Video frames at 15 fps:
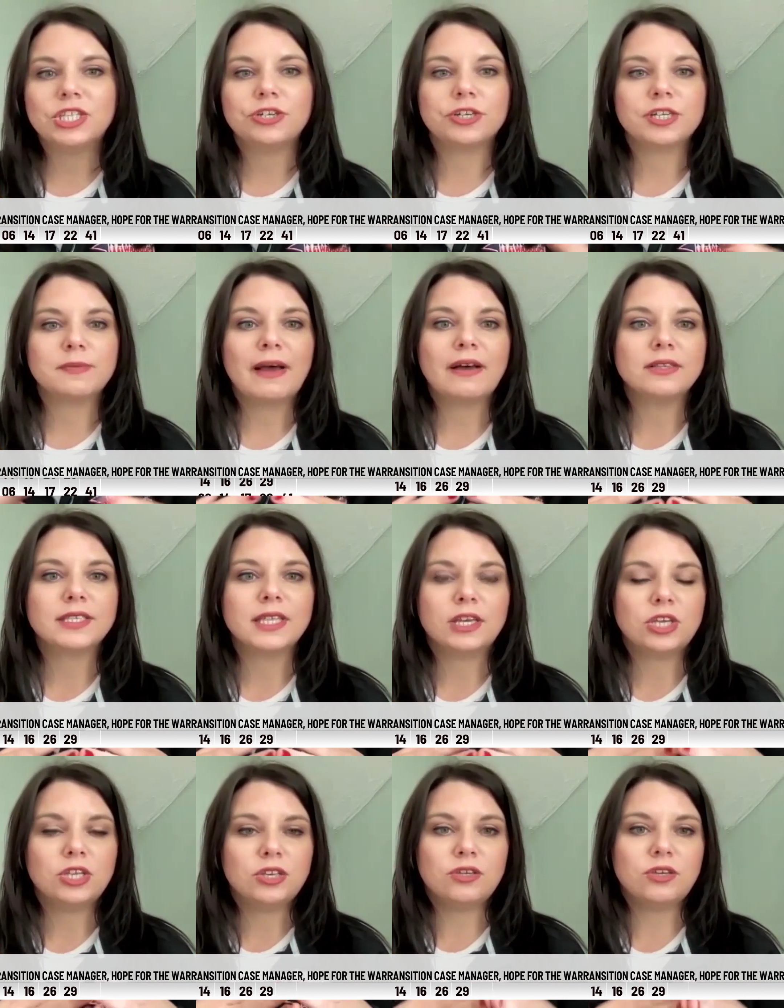to your spouse
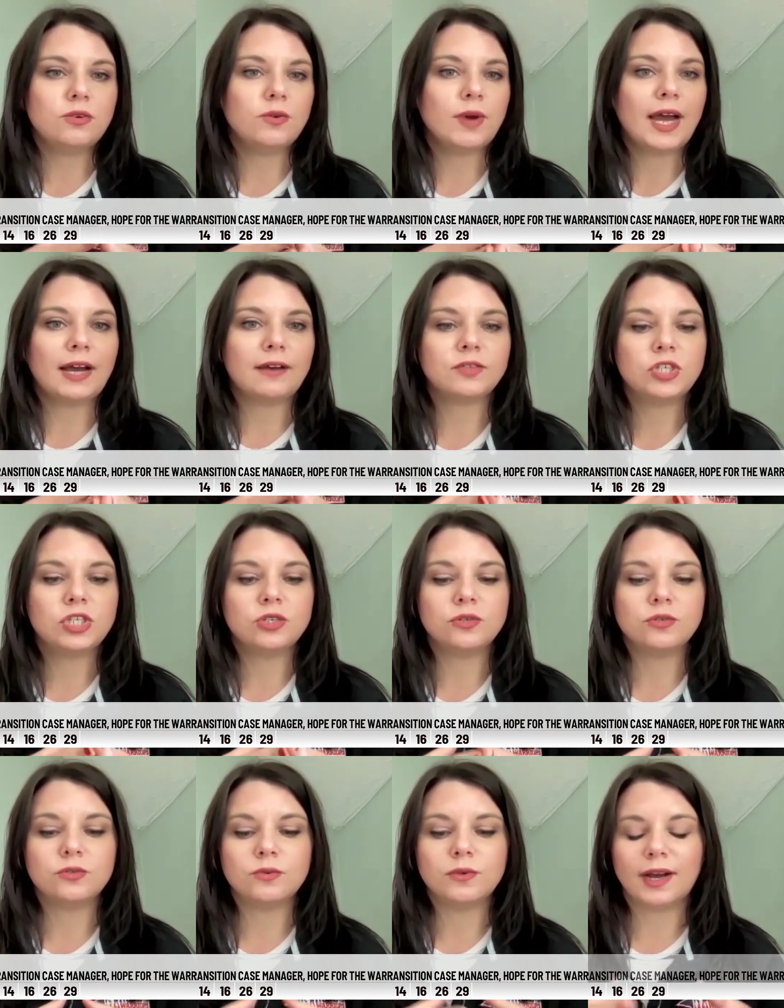like you have
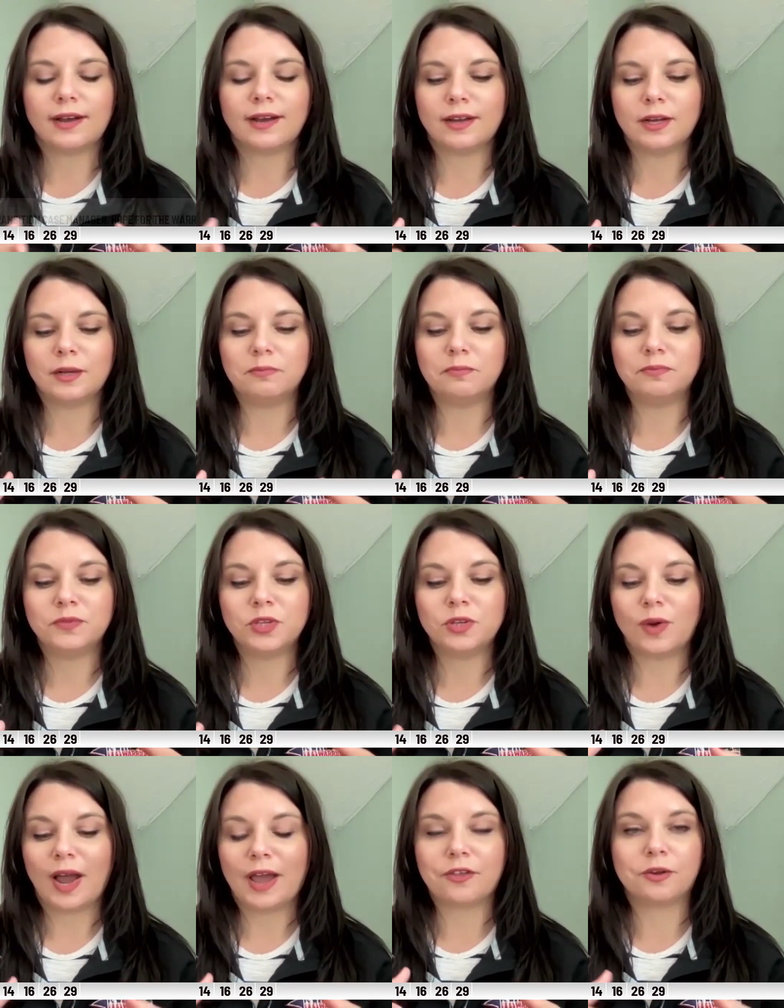to um, you
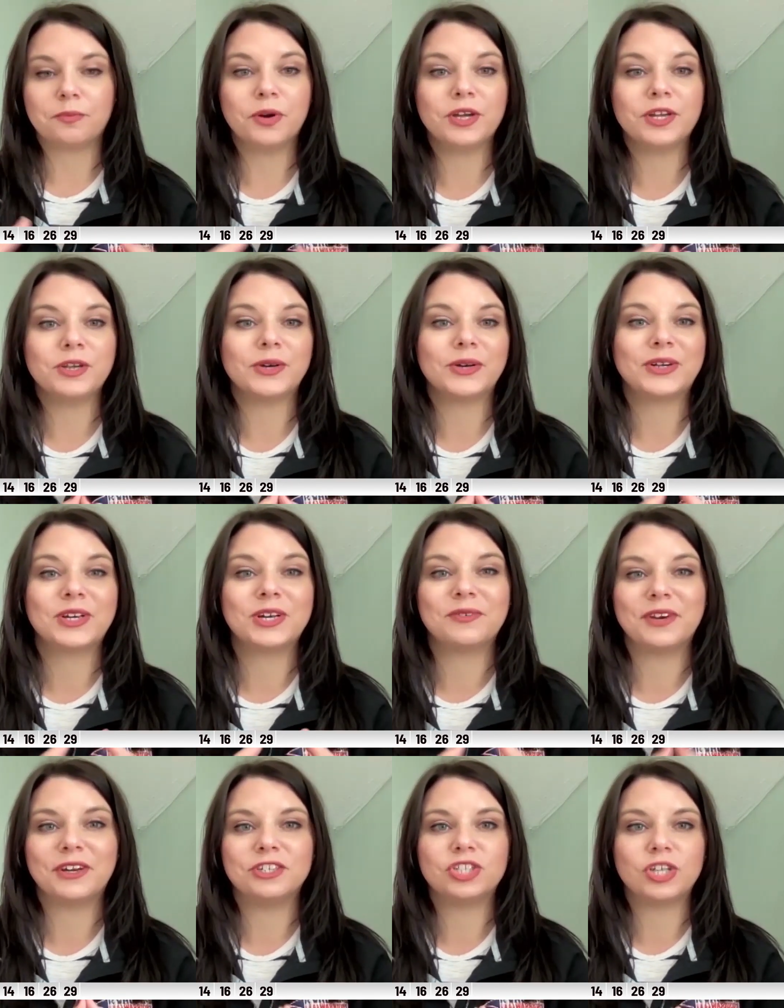know either put your
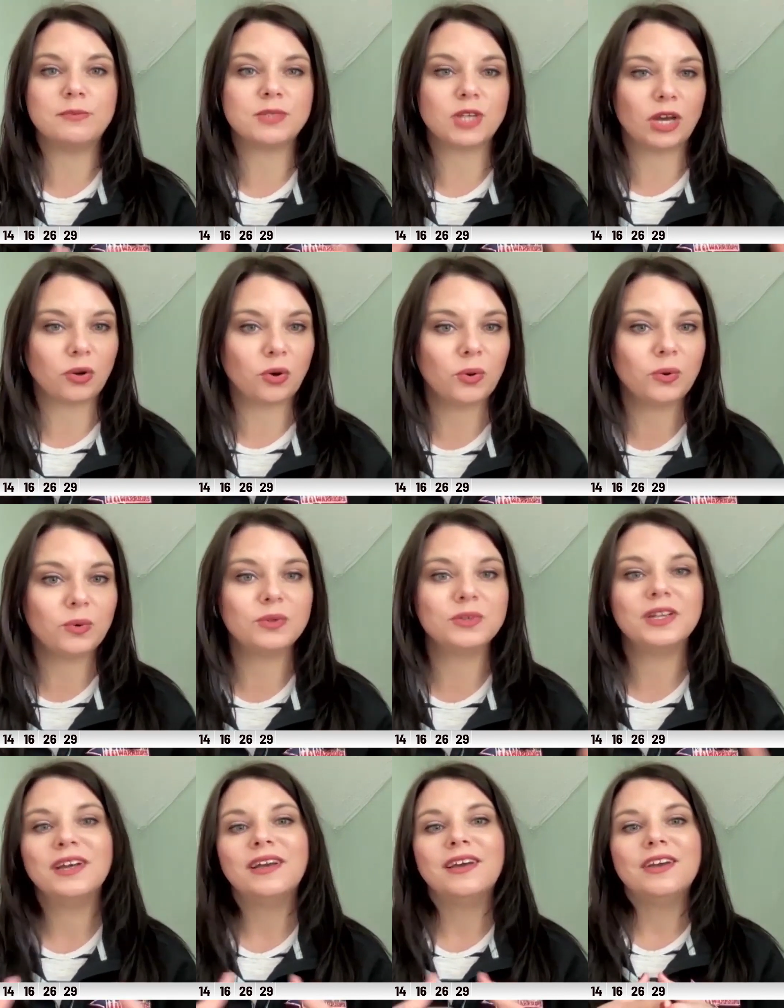career dreams on
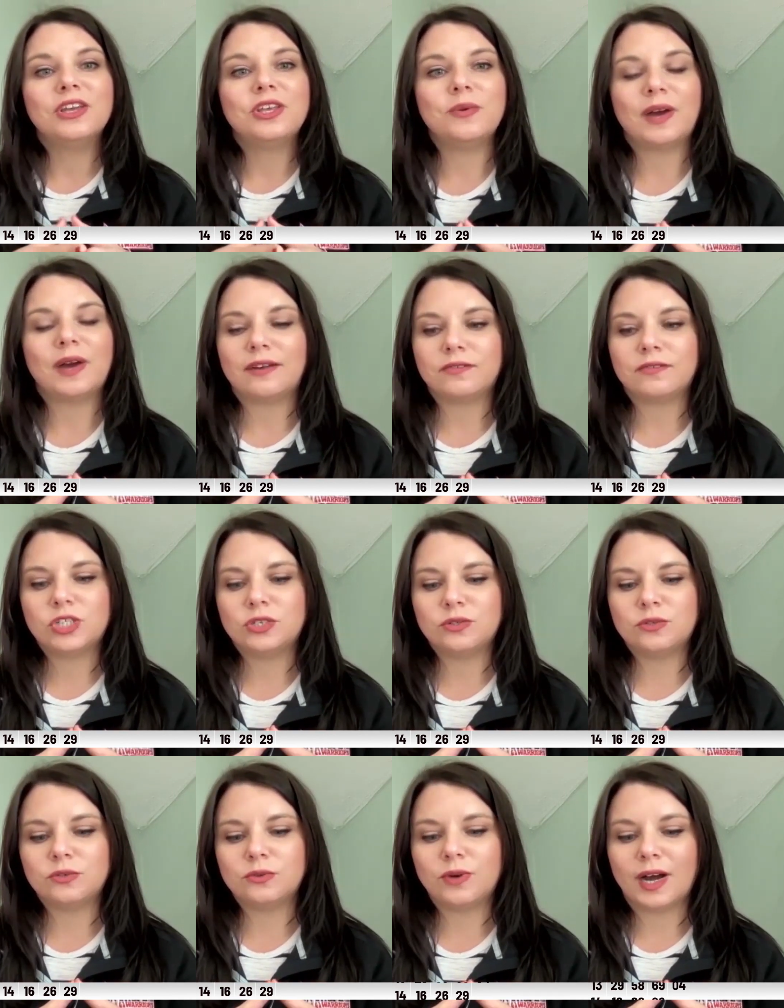hold you have
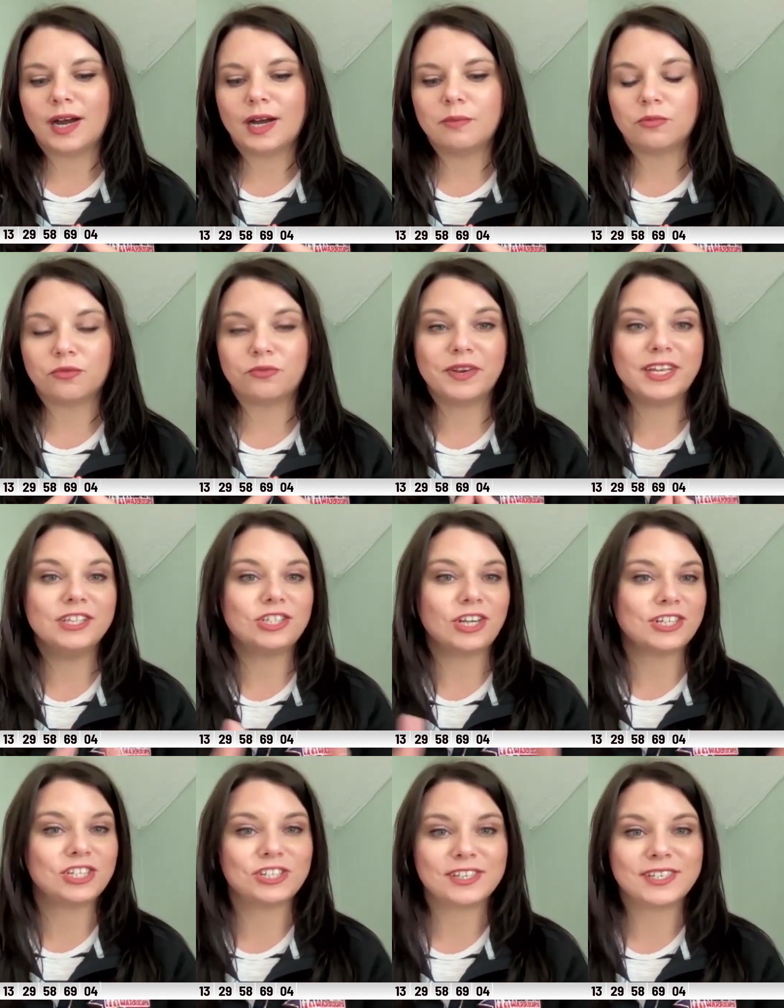to um,
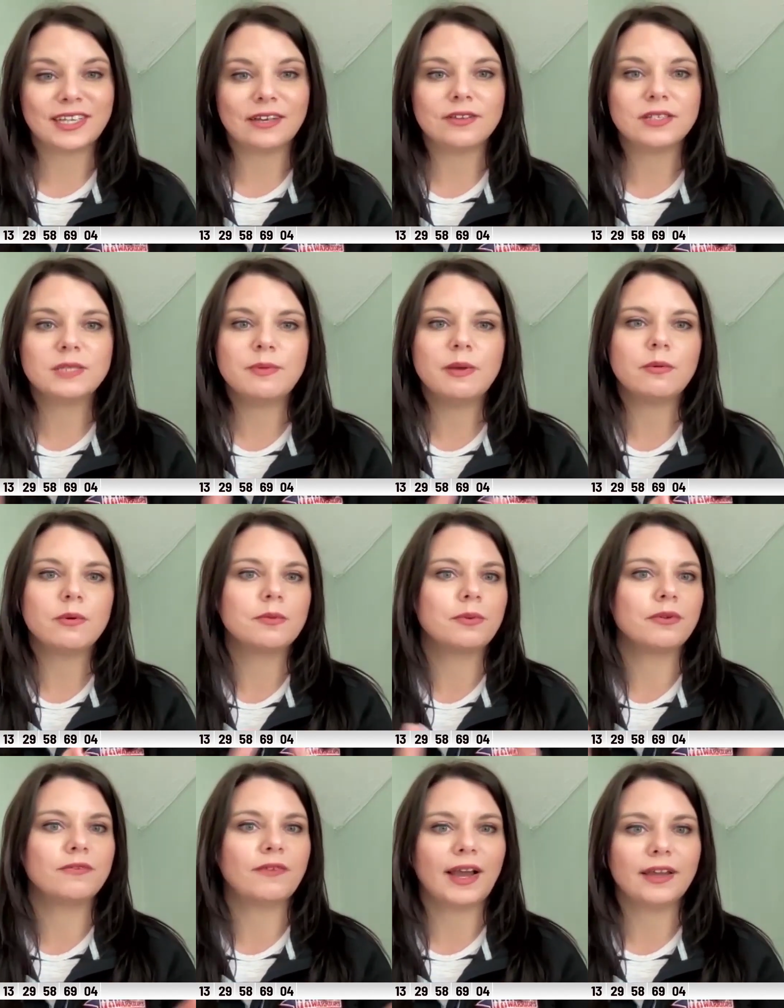readjust your sales to be able to
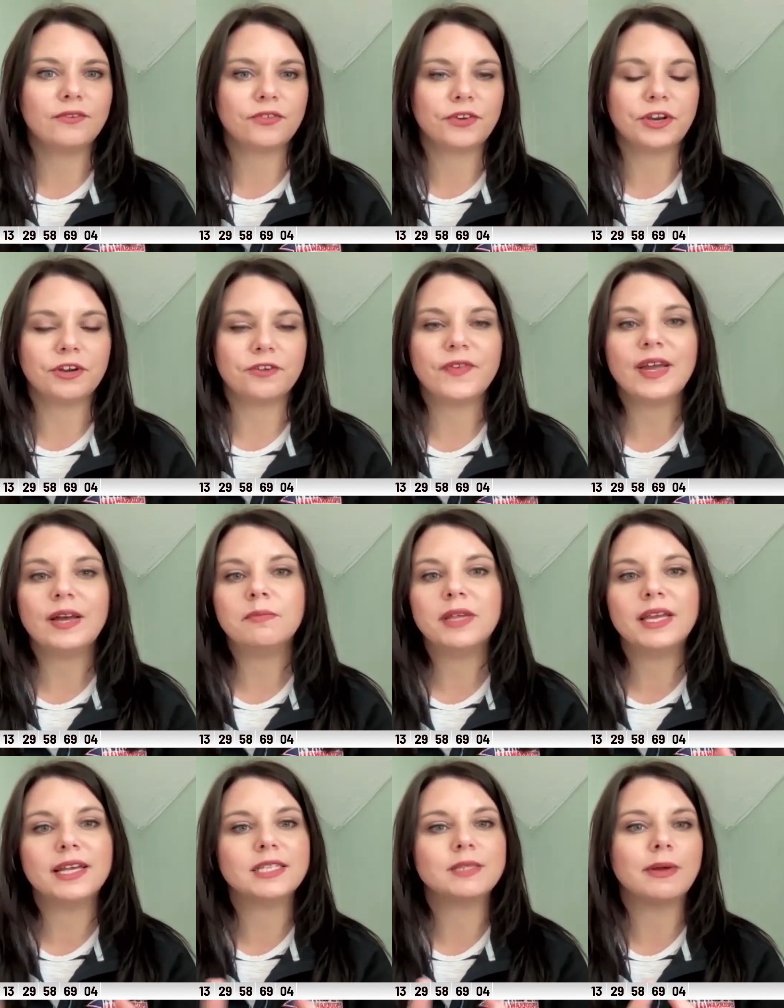provide for your
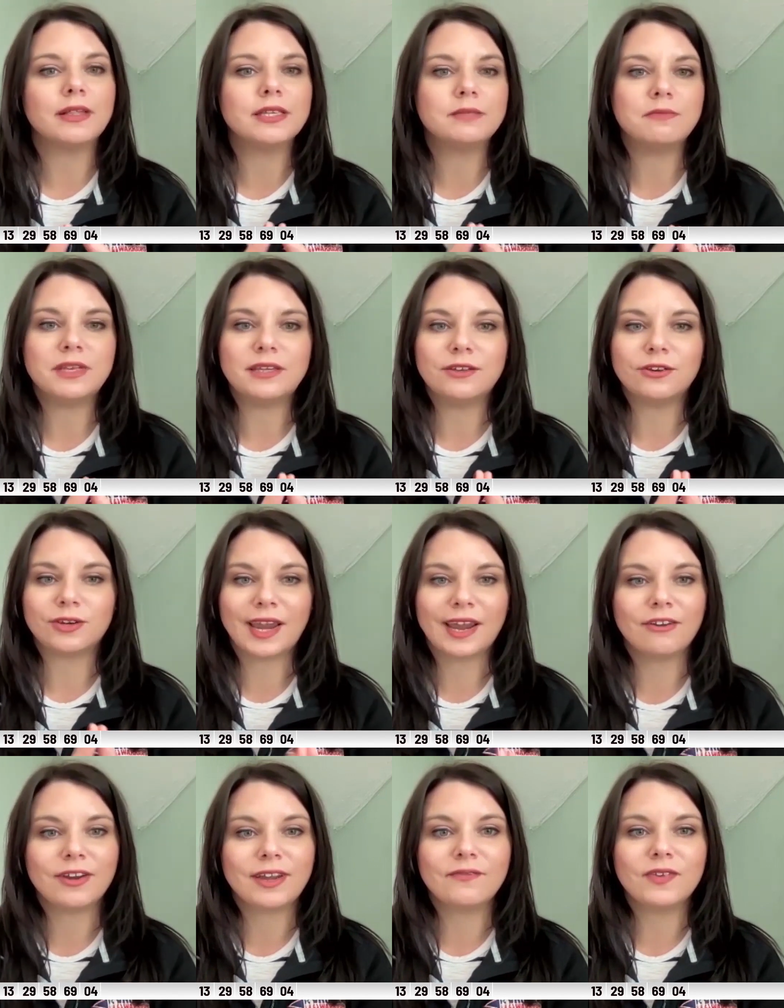family as well as meet your
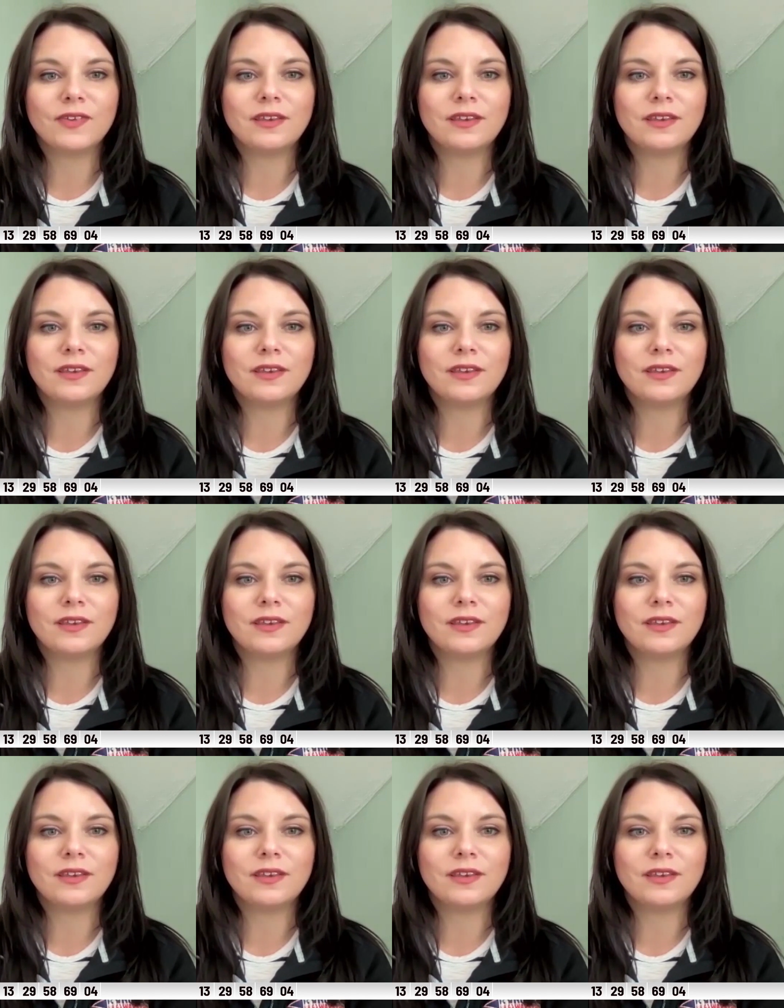caregiving